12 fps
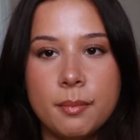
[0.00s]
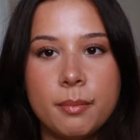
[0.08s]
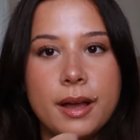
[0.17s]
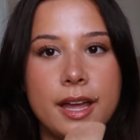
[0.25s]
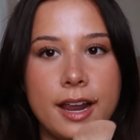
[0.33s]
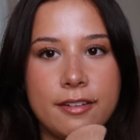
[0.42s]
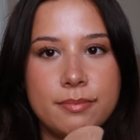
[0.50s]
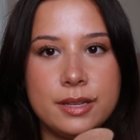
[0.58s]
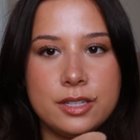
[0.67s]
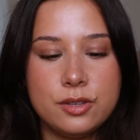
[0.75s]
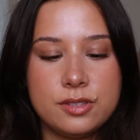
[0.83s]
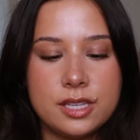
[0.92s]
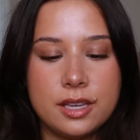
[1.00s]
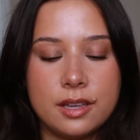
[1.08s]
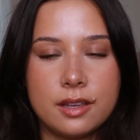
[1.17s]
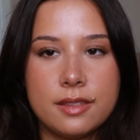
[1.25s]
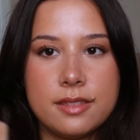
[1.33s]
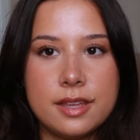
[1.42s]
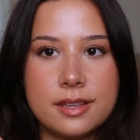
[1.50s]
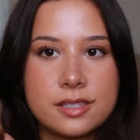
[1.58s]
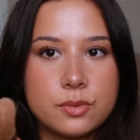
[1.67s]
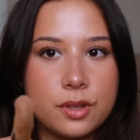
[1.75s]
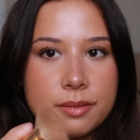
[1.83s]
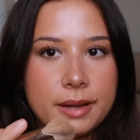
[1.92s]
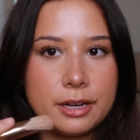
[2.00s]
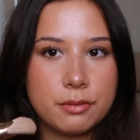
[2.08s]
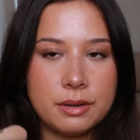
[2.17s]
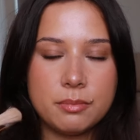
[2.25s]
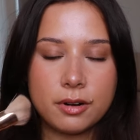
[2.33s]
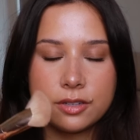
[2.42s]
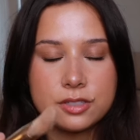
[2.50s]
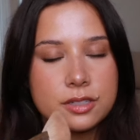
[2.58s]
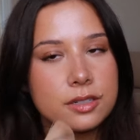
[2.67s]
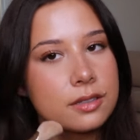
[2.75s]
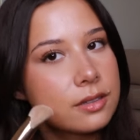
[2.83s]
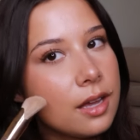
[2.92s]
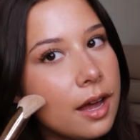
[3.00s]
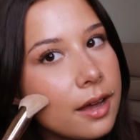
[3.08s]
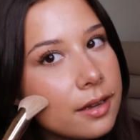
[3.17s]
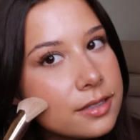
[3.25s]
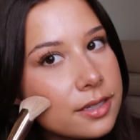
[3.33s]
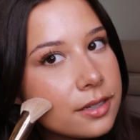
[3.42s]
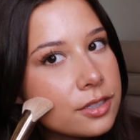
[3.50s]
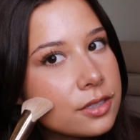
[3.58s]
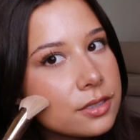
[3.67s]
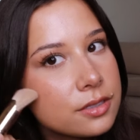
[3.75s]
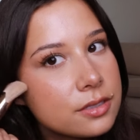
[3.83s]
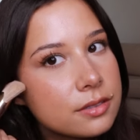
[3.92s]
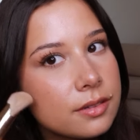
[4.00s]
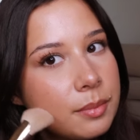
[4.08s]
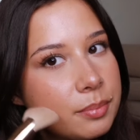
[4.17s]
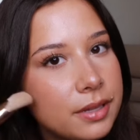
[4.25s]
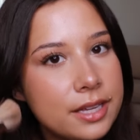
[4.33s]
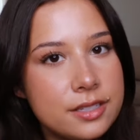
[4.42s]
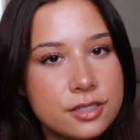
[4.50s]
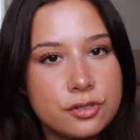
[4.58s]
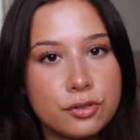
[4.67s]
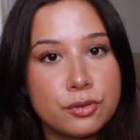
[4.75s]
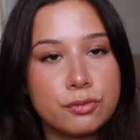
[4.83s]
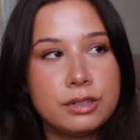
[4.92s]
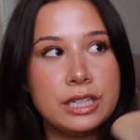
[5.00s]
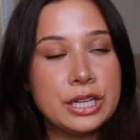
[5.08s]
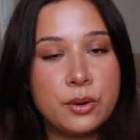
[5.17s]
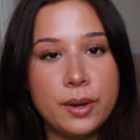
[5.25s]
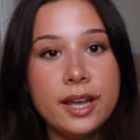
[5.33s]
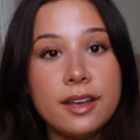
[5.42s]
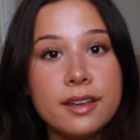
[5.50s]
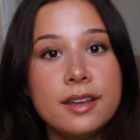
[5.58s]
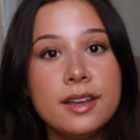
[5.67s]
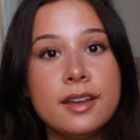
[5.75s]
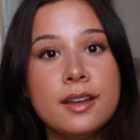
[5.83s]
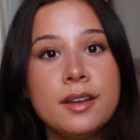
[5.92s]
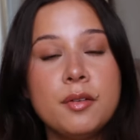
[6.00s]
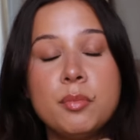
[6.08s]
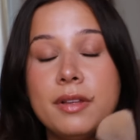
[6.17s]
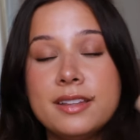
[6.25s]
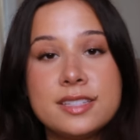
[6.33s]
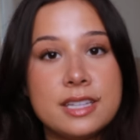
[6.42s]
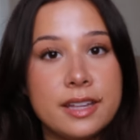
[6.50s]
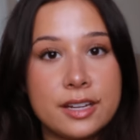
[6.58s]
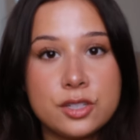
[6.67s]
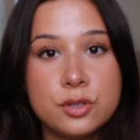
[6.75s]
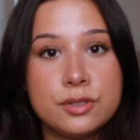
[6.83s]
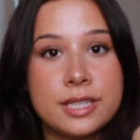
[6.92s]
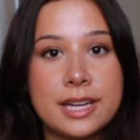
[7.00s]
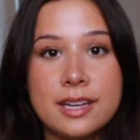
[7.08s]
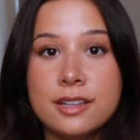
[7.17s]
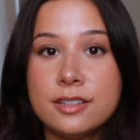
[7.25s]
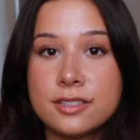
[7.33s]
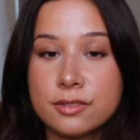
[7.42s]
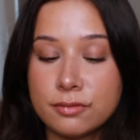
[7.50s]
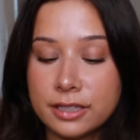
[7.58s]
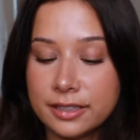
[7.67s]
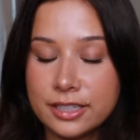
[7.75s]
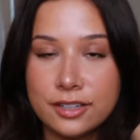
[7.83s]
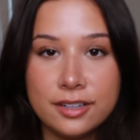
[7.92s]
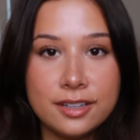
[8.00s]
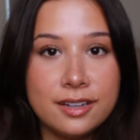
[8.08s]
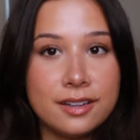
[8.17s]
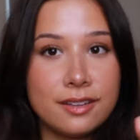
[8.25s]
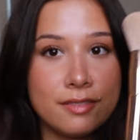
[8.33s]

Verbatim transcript: but I've been using this with my cream bronzer a lot. It's like just, it blends really quick, blends in like two seconds, really good.